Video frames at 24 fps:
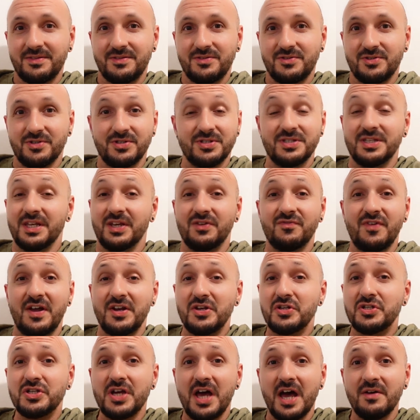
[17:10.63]
Just the
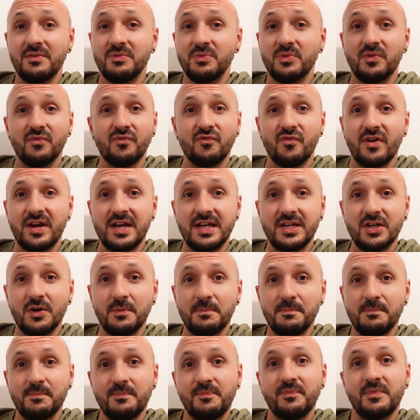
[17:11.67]
adventure, the
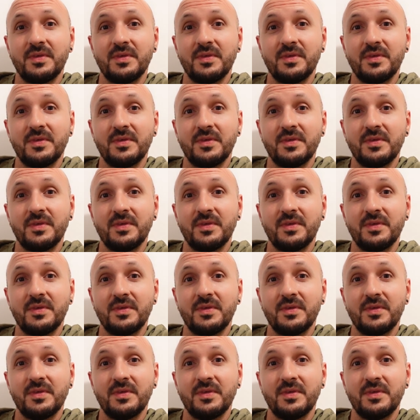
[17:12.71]
freedom,